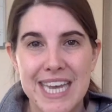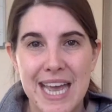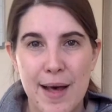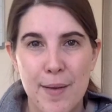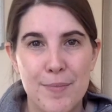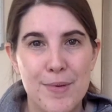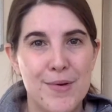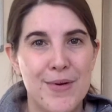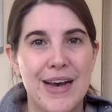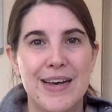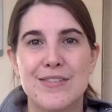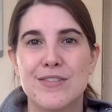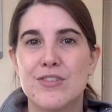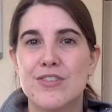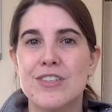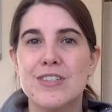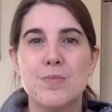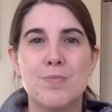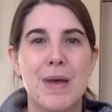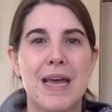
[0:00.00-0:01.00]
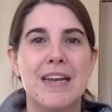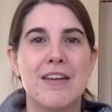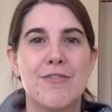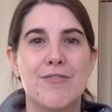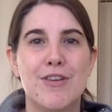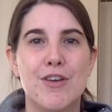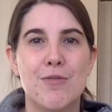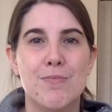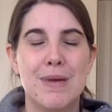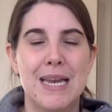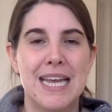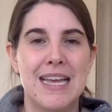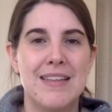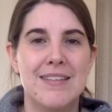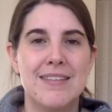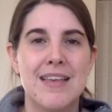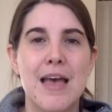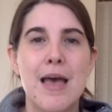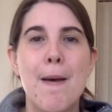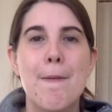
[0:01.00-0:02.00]
help you out. So just spend a few
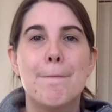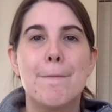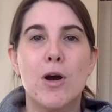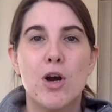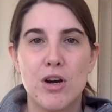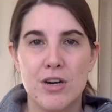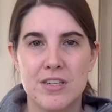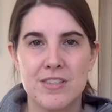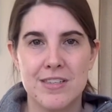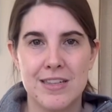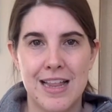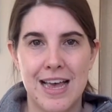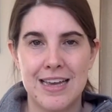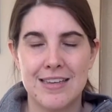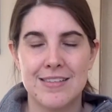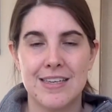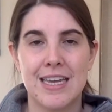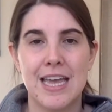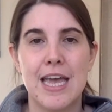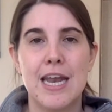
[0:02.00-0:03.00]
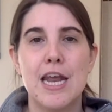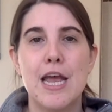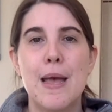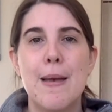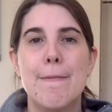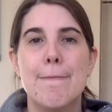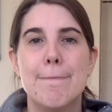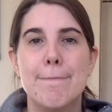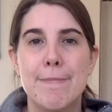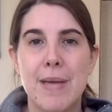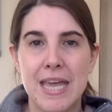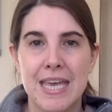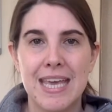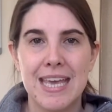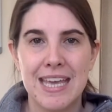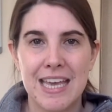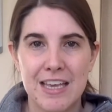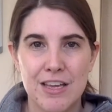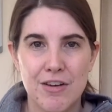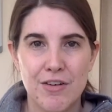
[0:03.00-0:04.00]
minutes personalizing it,
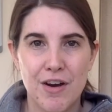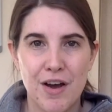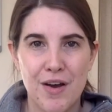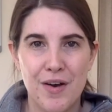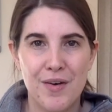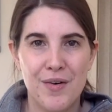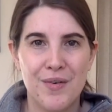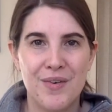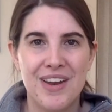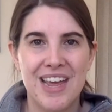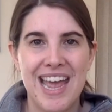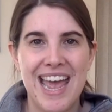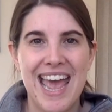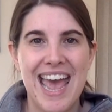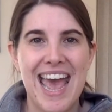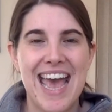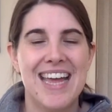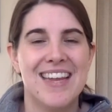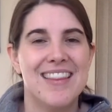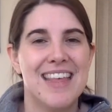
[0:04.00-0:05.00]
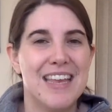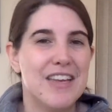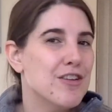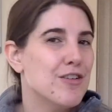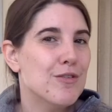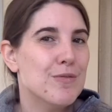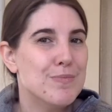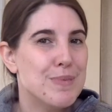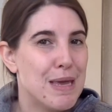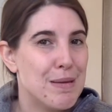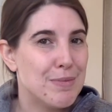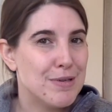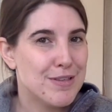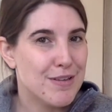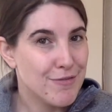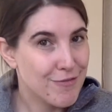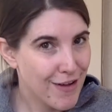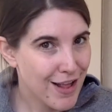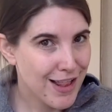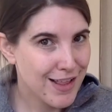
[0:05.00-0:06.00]
making it your own, and then you'll be able
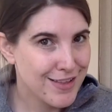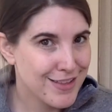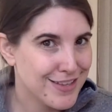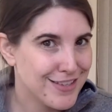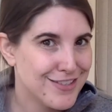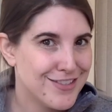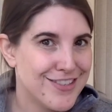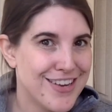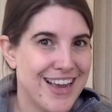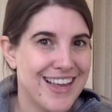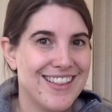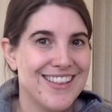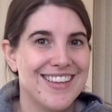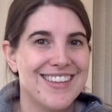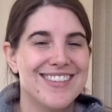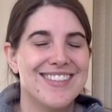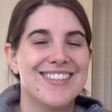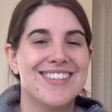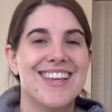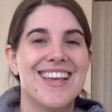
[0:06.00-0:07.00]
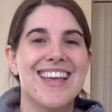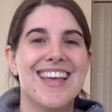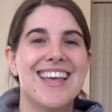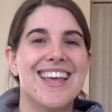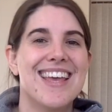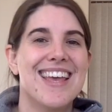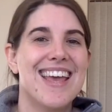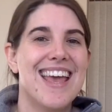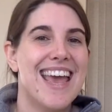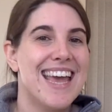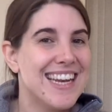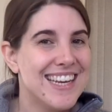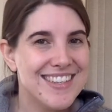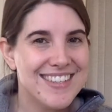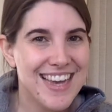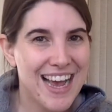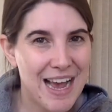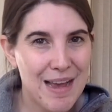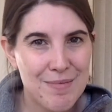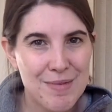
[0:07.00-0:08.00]
to follow this checklist
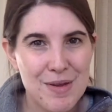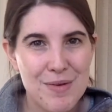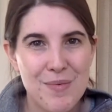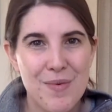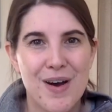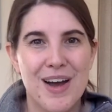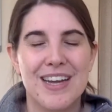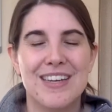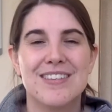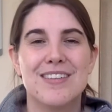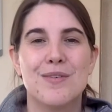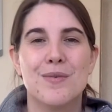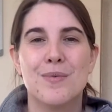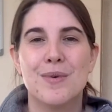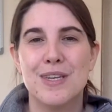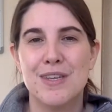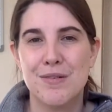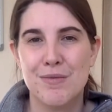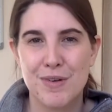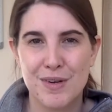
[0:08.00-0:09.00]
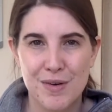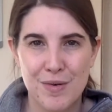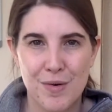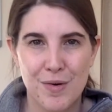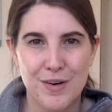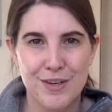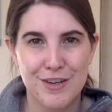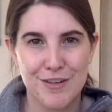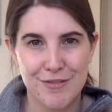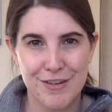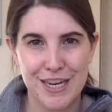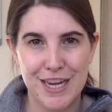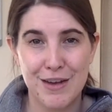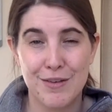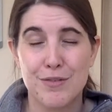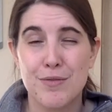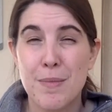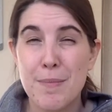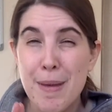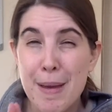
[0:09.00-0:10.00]
anytime you want when you record your
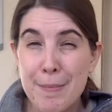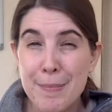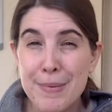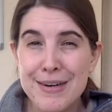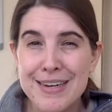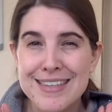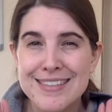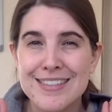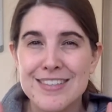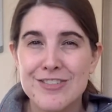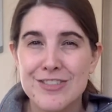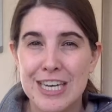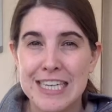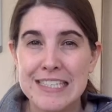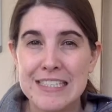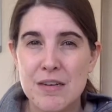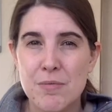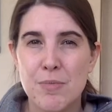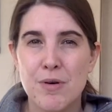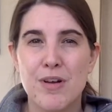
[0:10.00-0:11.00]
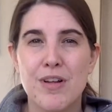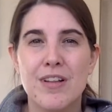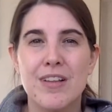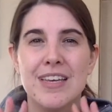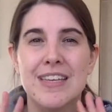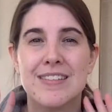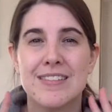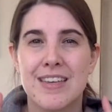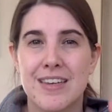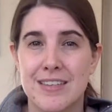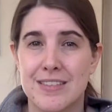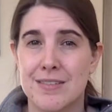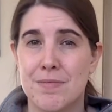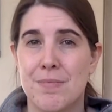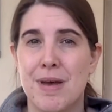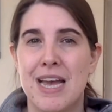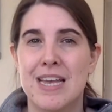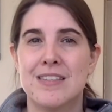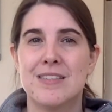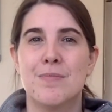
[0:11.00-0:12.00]
videos. Remember, it's adjustable, it's
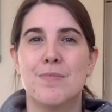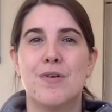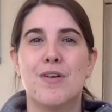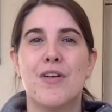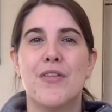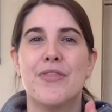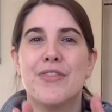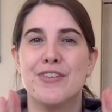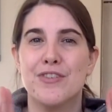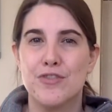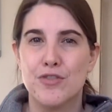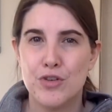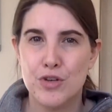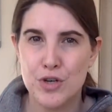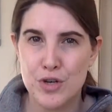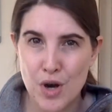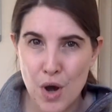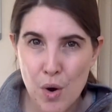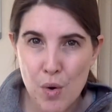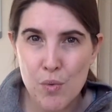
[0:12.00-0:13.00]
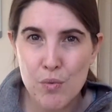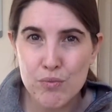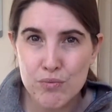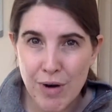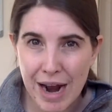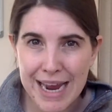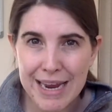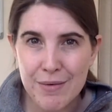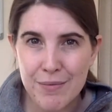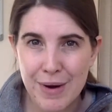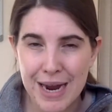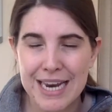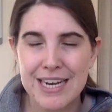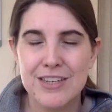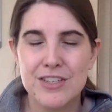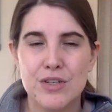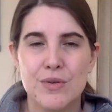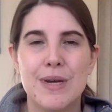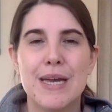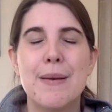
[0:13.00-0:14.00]
customizable, there's no right way
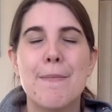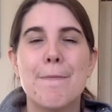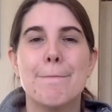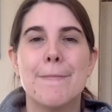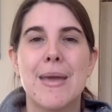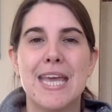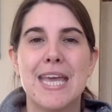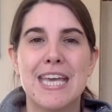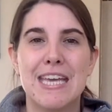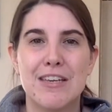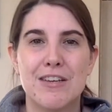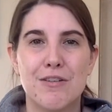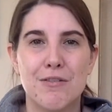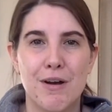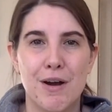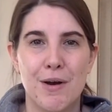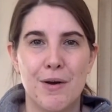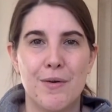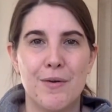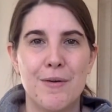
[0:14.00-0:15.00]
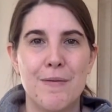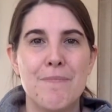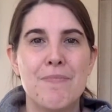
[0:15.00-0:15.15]
to do it, make it your own.